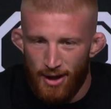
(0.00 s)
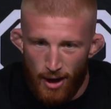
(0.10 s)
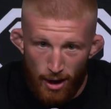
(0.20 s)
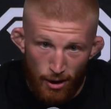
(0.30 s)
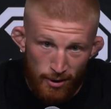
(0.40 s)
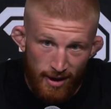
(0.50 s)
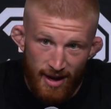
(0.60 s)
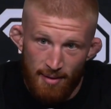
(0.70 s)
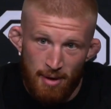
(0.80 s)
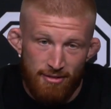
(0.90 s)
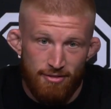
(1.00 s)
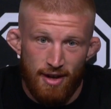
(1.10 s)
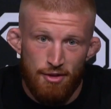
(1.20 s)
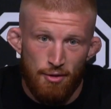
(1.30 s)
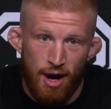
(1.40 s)
Oh, yeah. My
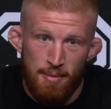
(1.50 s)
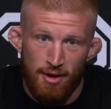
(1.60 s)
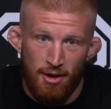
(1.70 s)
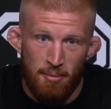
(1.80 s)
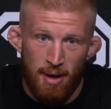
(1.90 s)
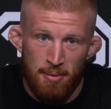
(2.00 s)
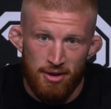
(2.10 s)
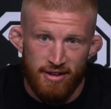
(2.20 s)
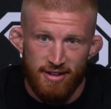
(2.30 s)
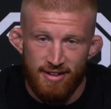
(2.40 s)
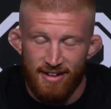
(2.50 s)
favorite Robbie Lawler memory